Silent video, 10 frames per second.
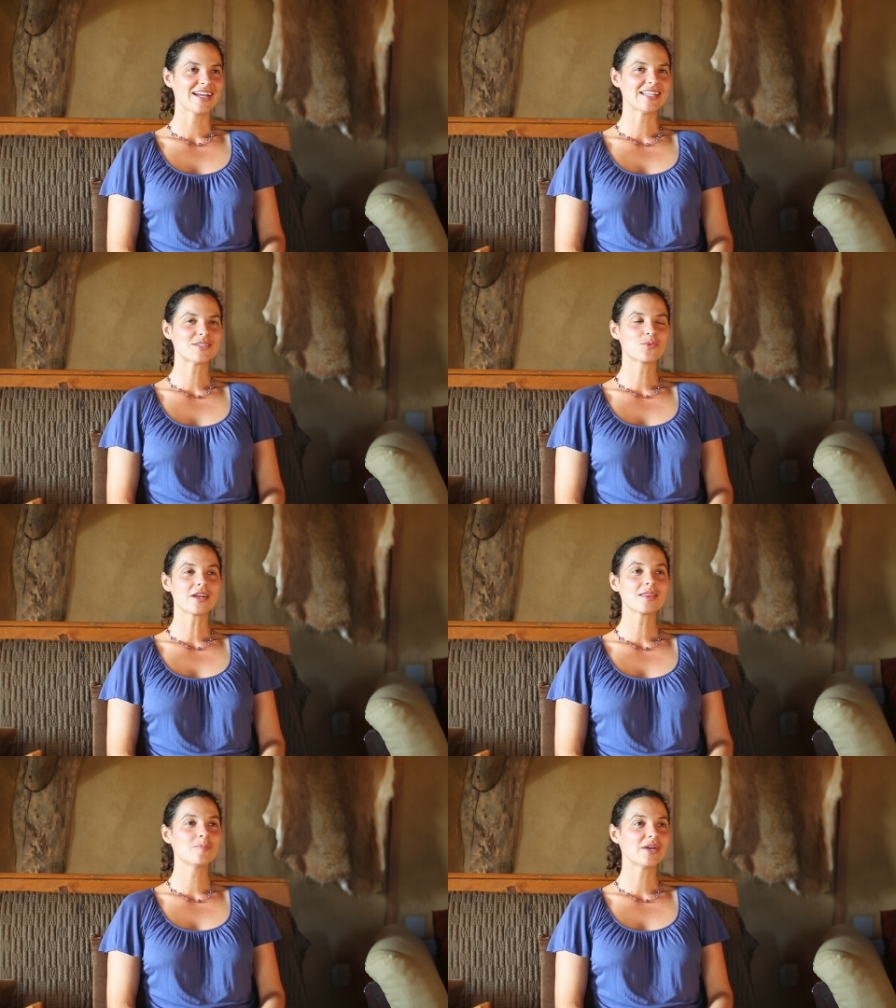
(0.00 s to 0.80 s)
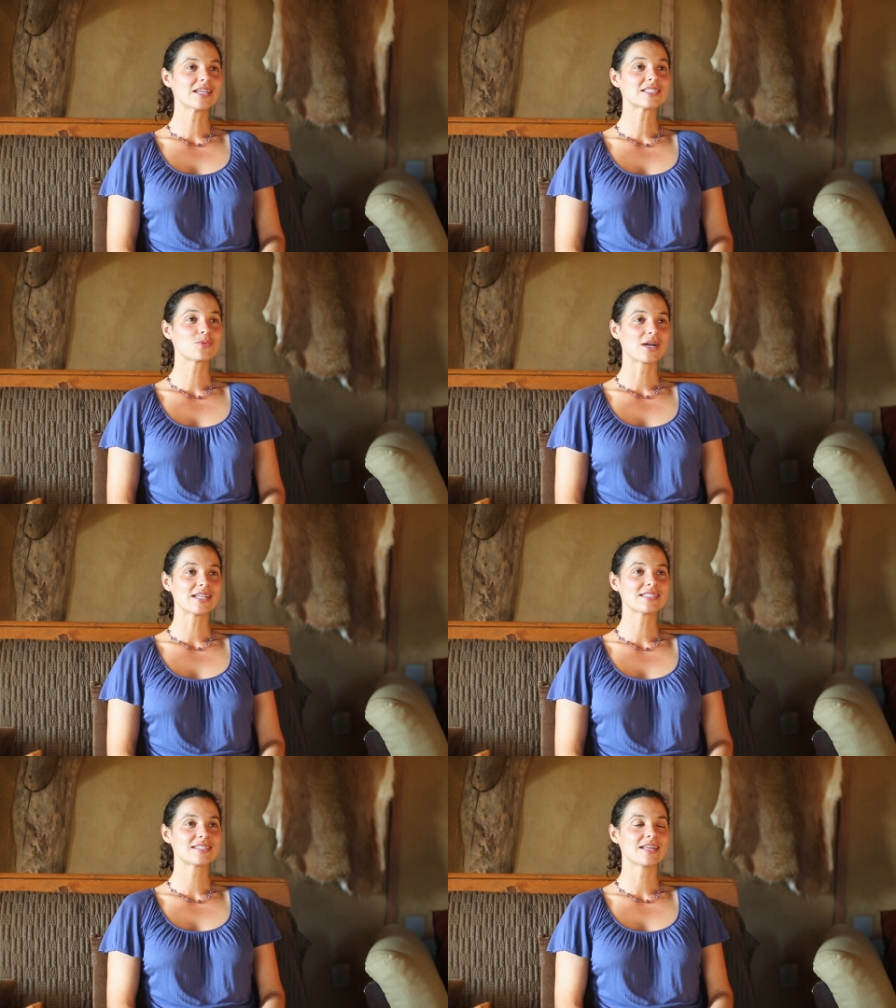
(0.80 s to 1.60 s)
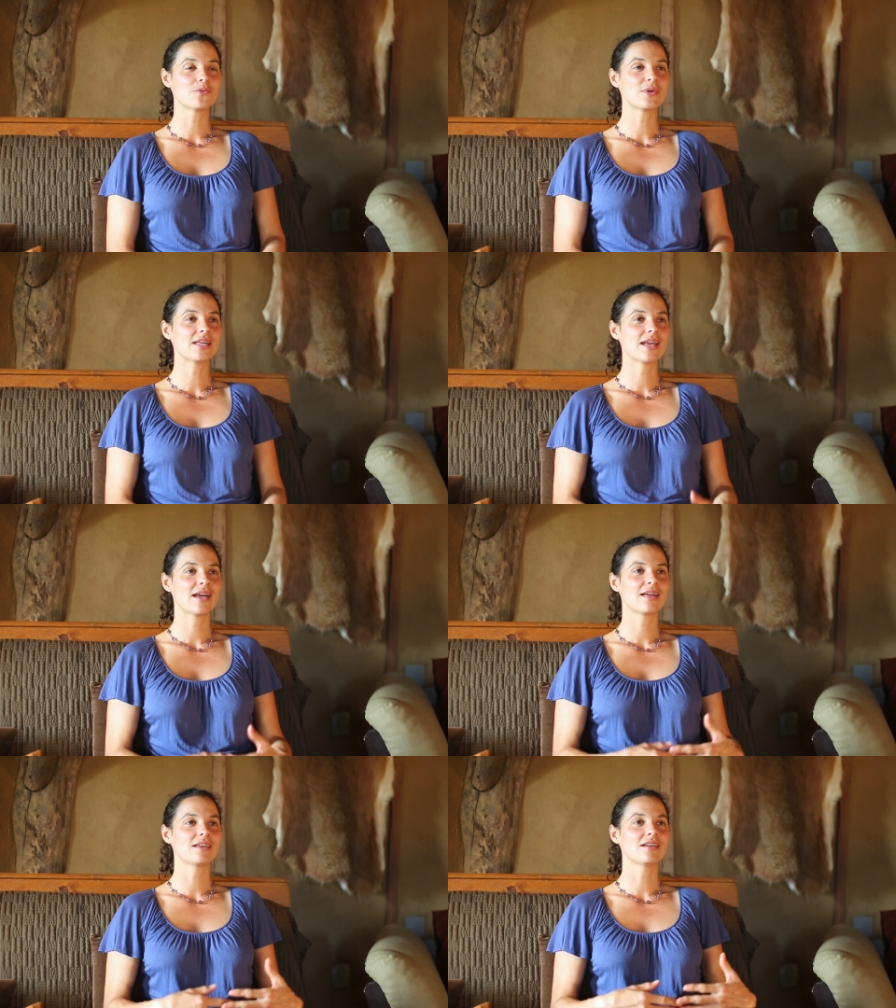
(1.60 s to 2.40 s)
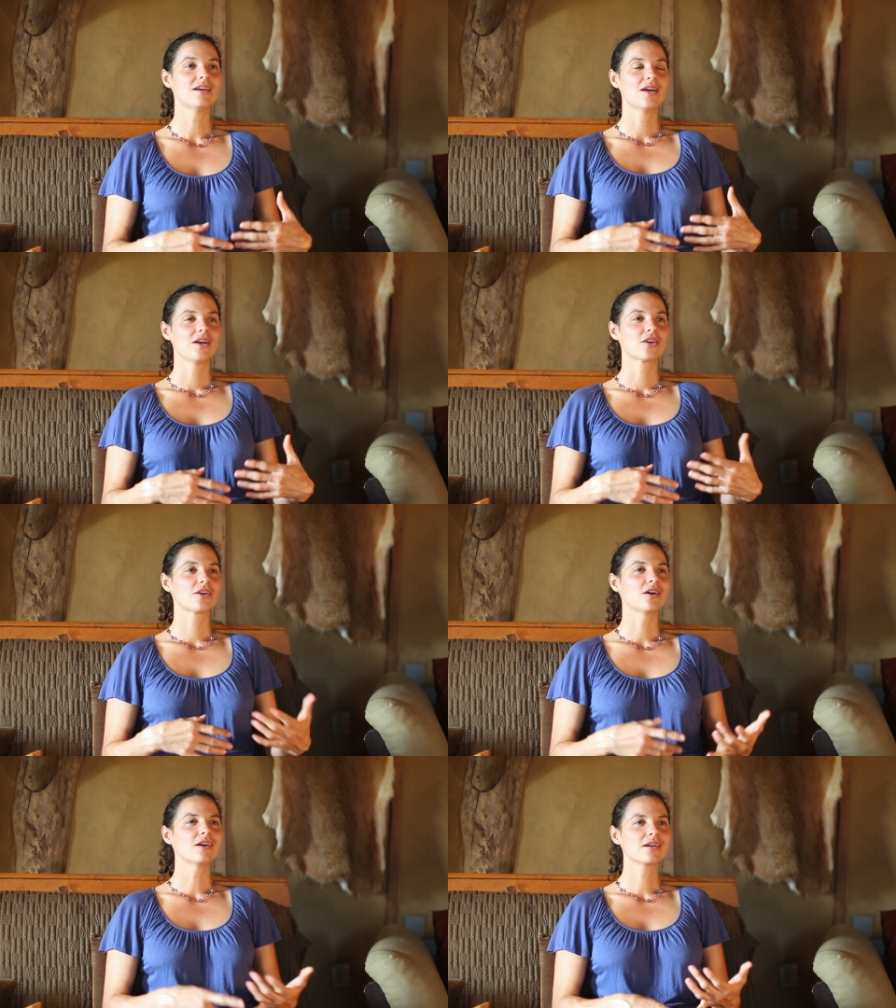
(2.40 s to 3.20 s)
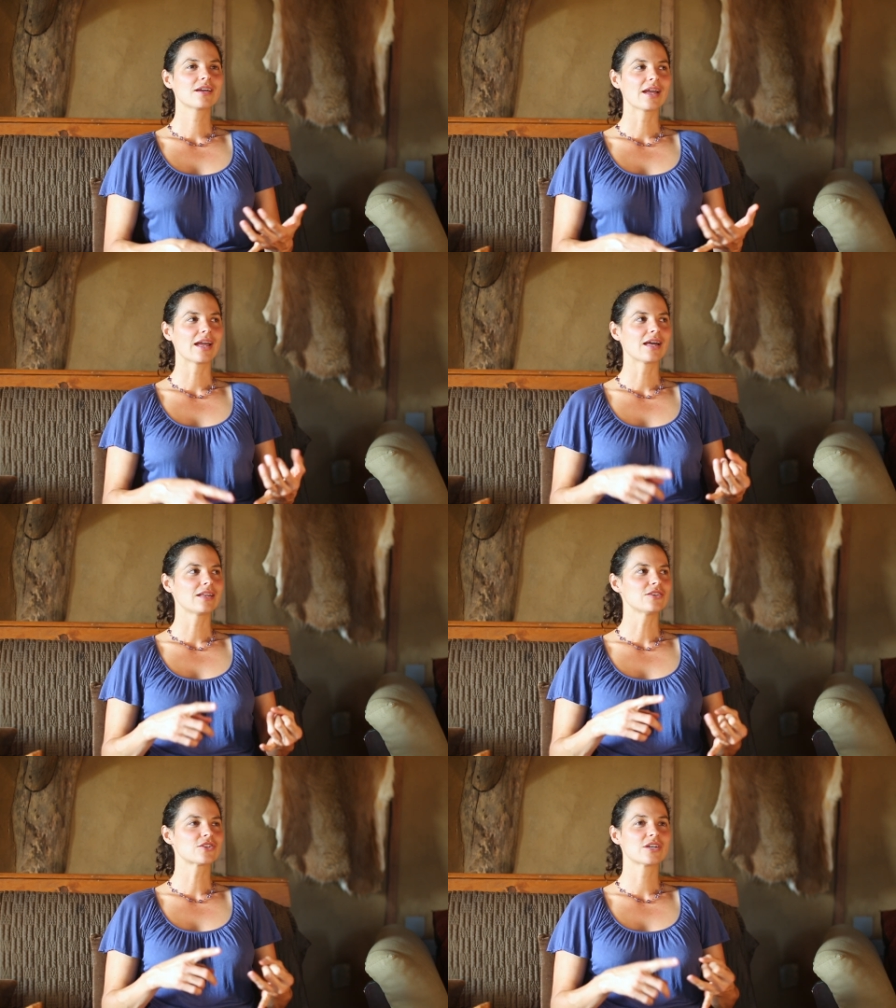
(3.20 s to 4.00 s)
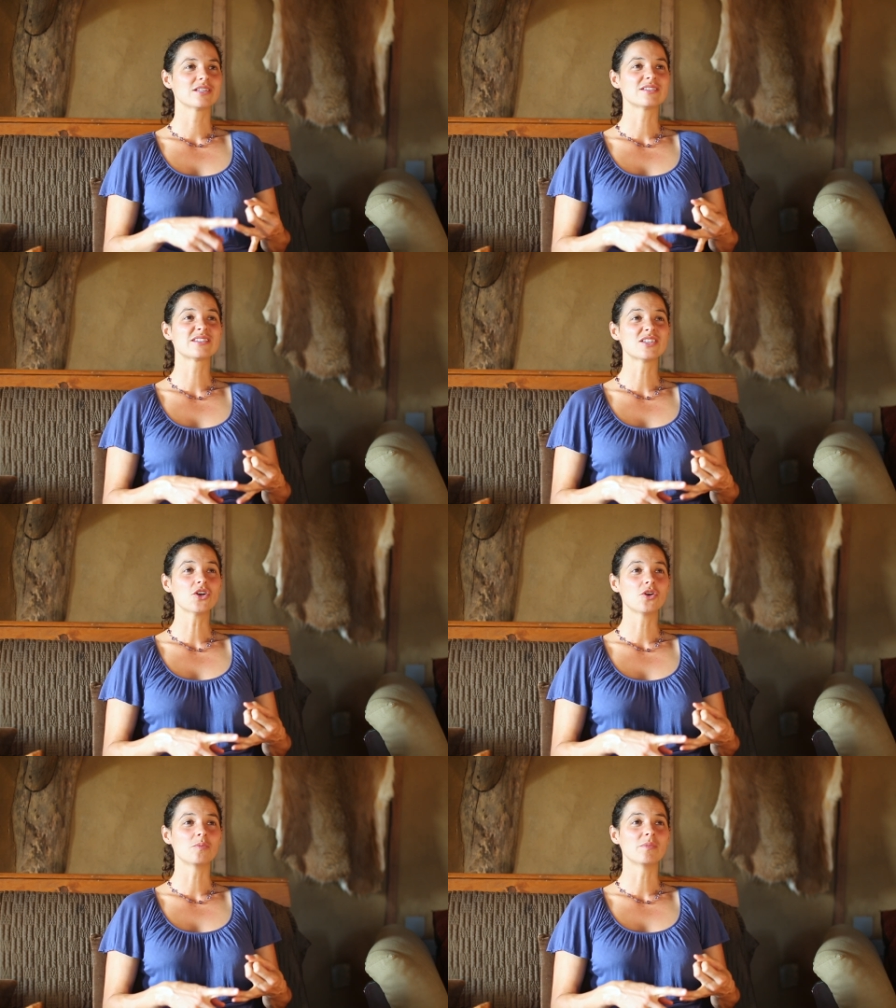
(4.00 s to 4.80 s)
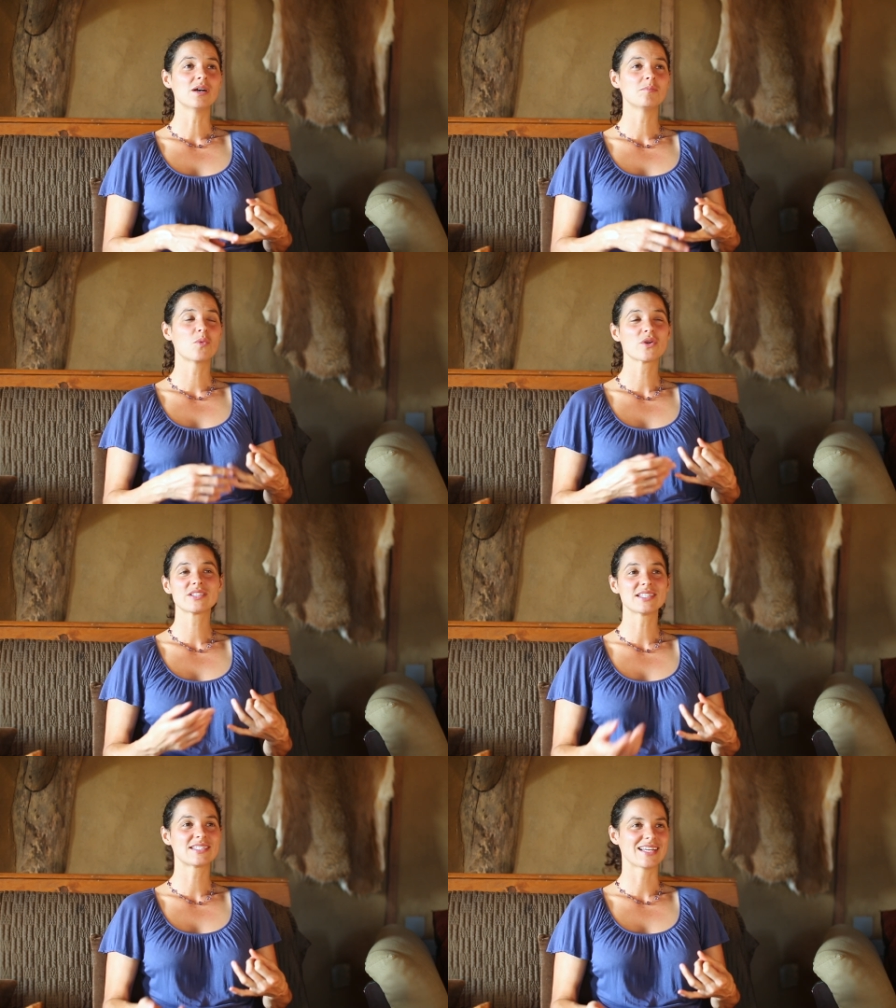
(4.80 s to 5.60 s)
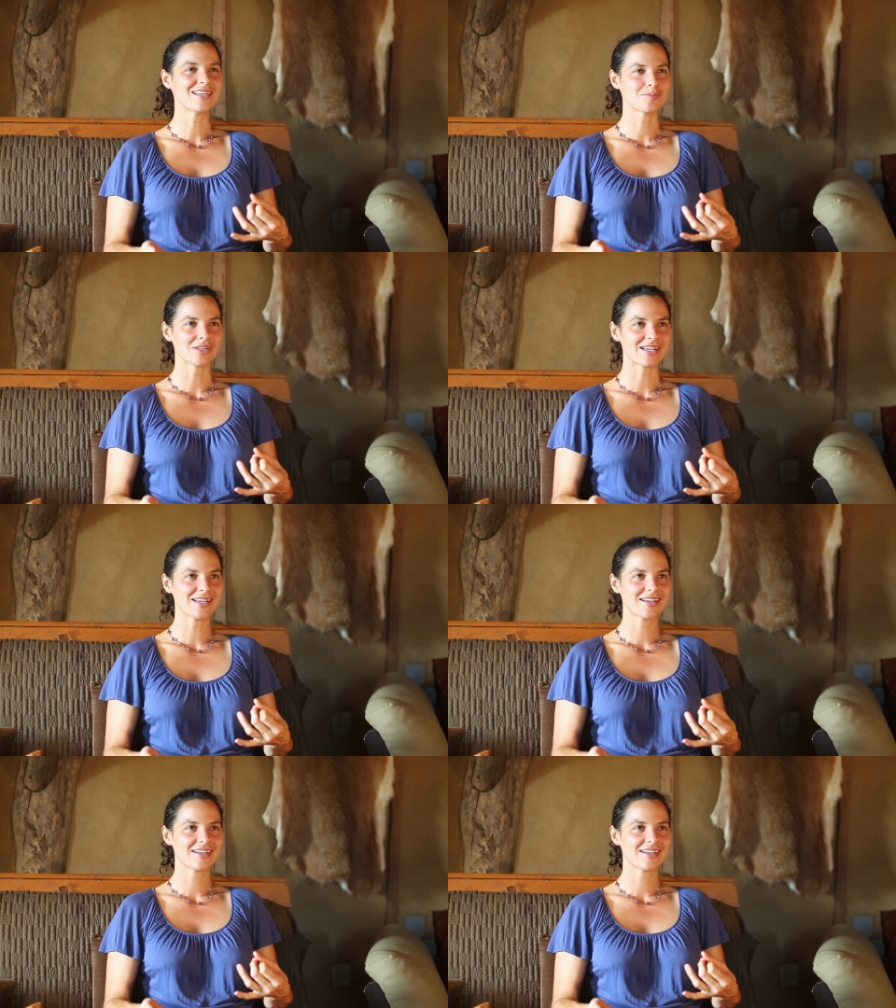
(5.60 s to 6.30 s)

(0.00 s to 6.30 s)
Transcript: It's one of the biggest ways that we can cook and consume more sustainably.